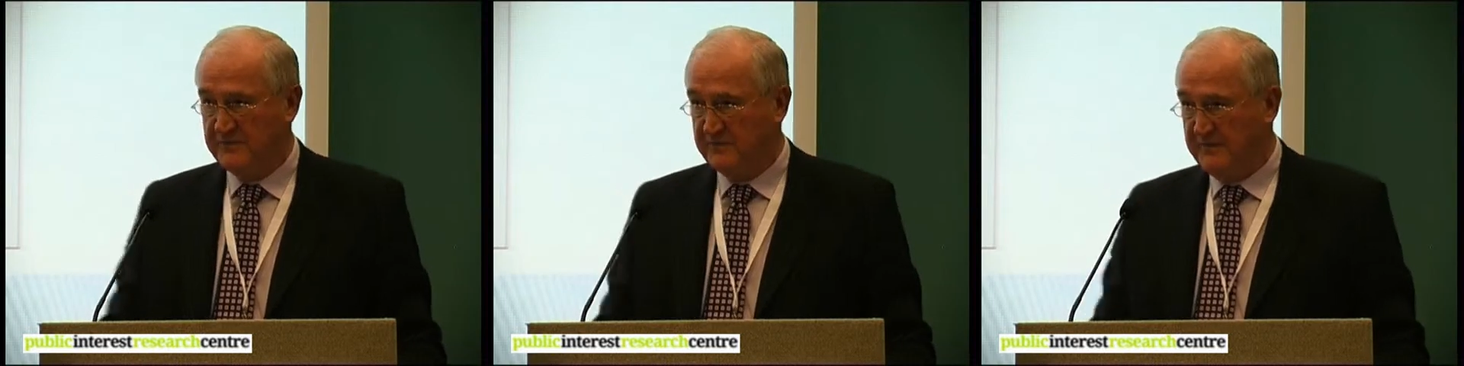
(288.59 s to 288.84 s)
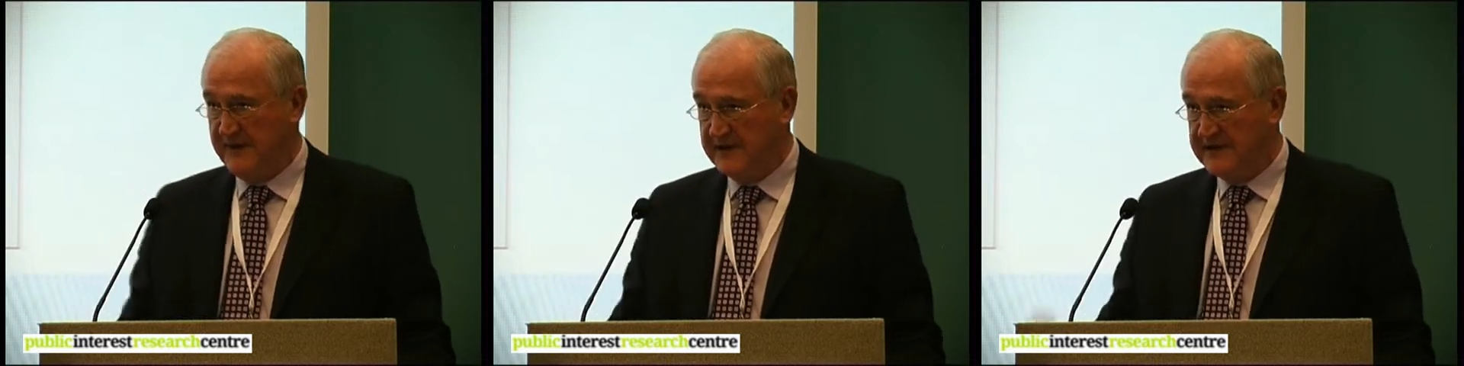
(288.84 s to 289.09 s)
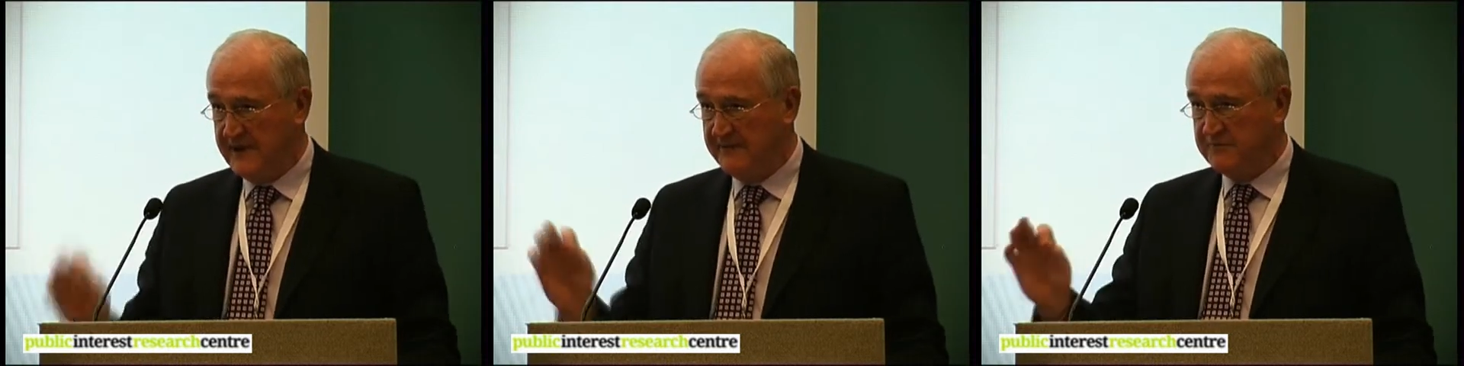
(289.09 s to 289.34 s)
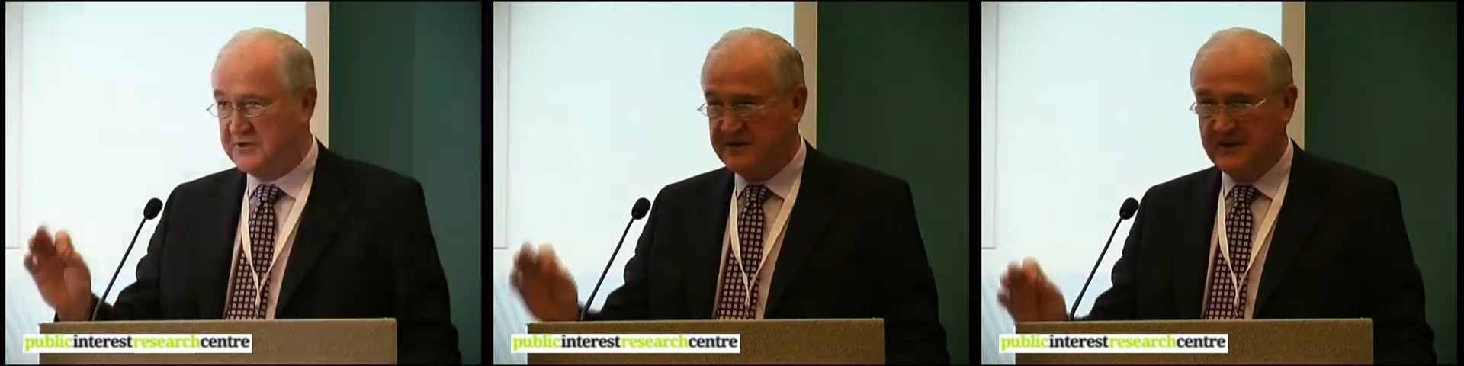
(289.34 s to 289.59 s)
that it will make
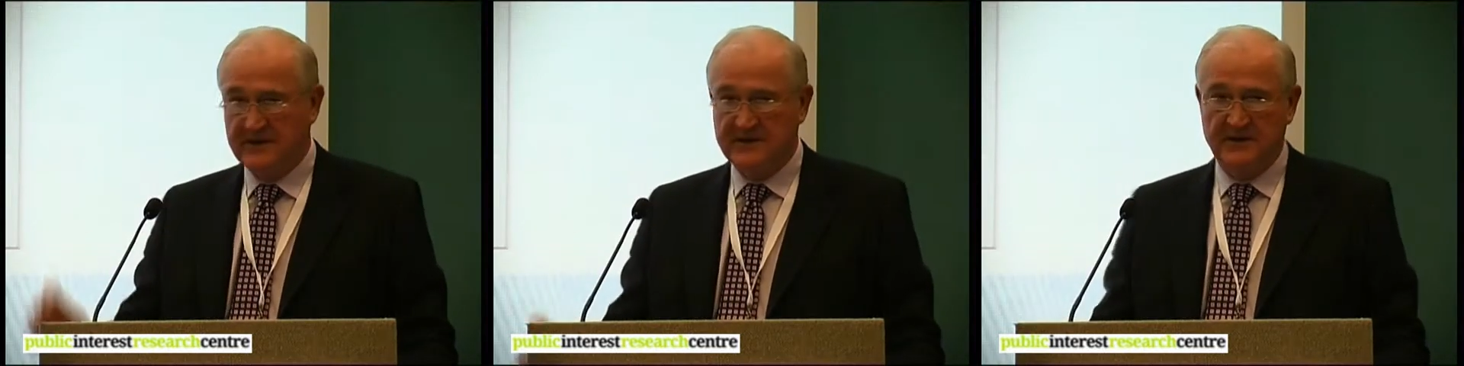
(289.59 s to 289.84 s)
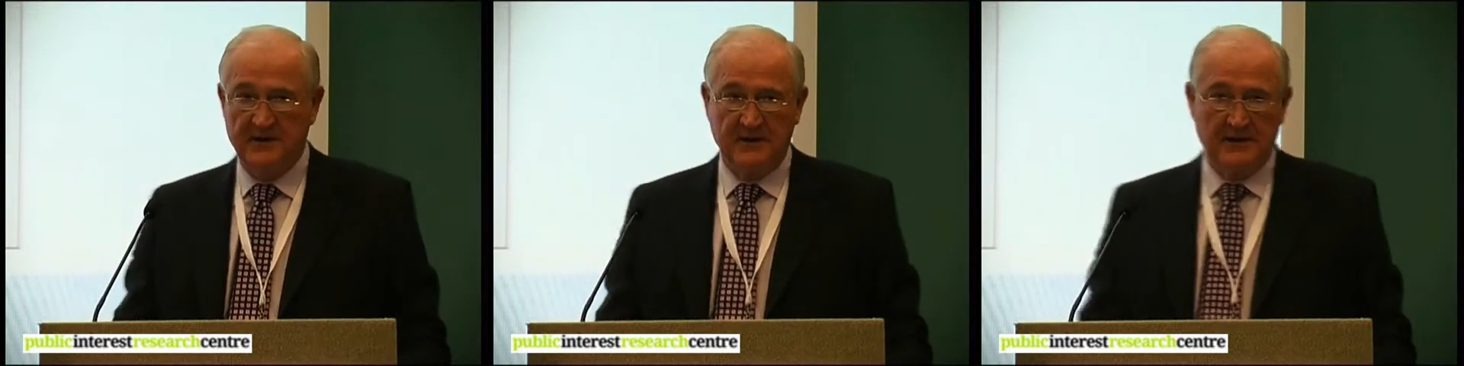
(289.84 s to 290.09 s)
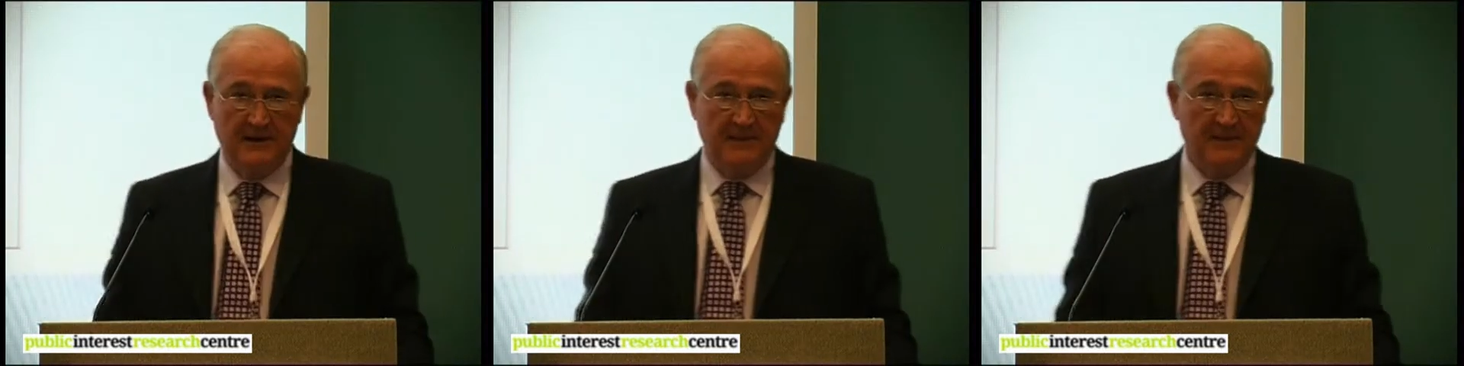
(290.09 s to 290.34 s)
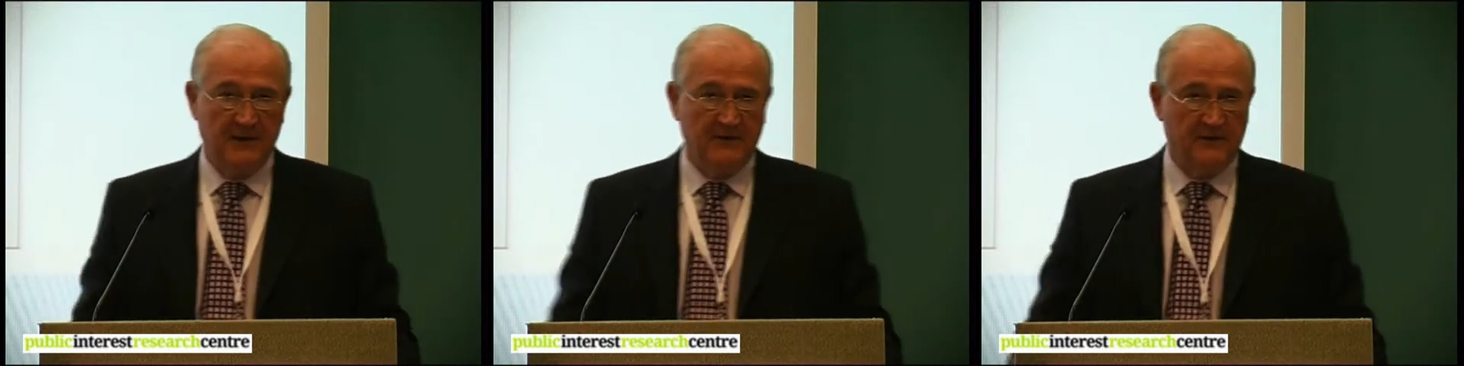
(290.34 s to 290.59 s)
10%
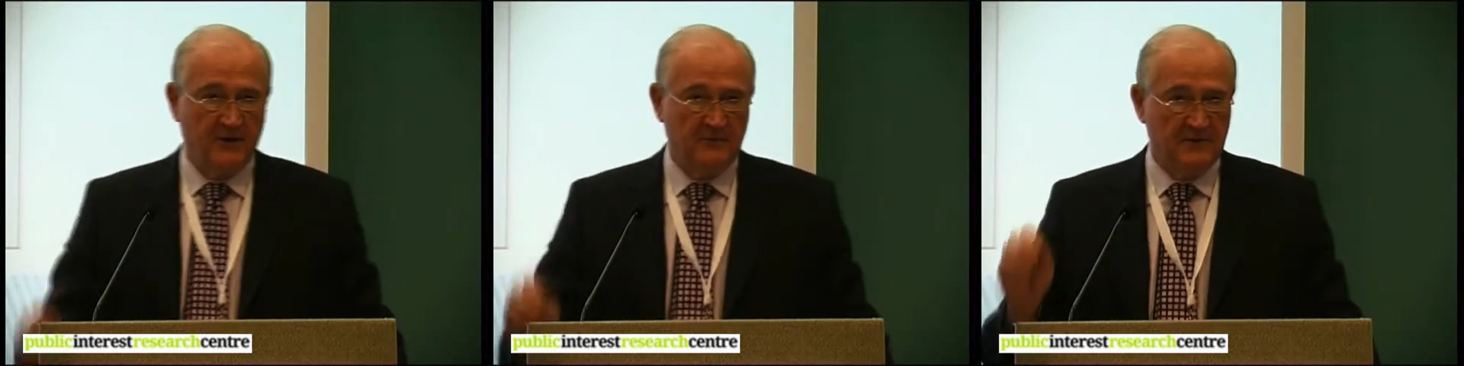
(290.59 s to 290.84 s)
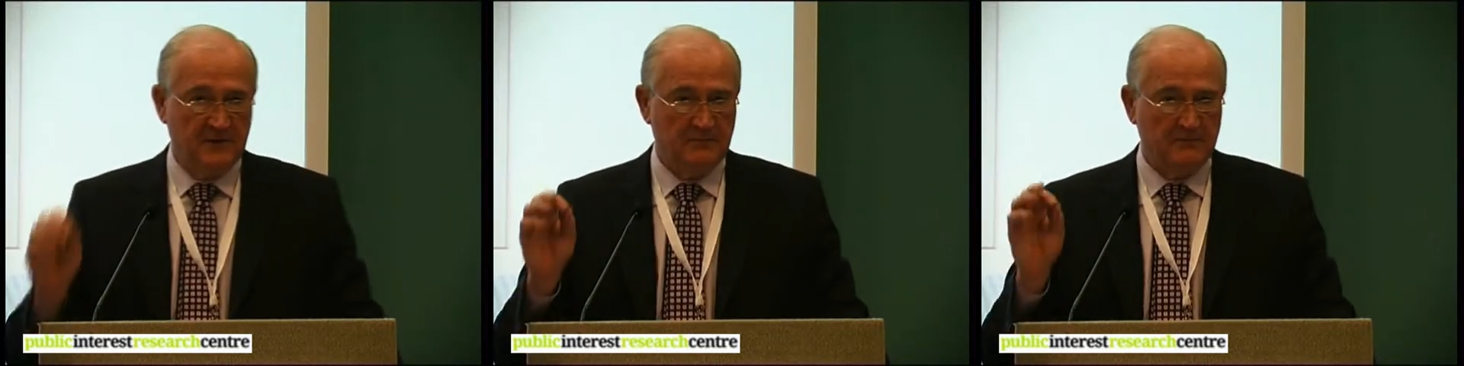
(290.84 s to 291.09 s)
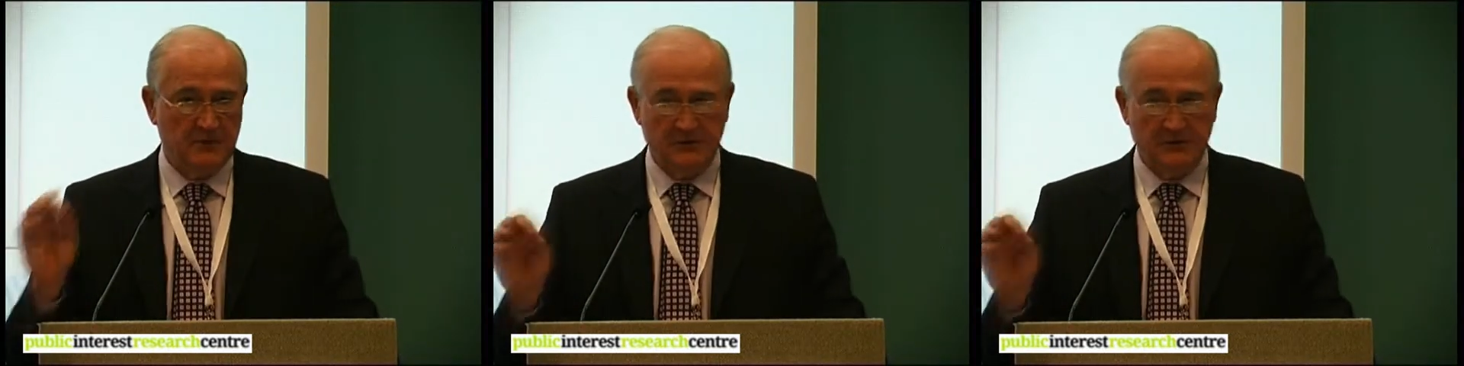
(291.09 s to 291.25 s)
from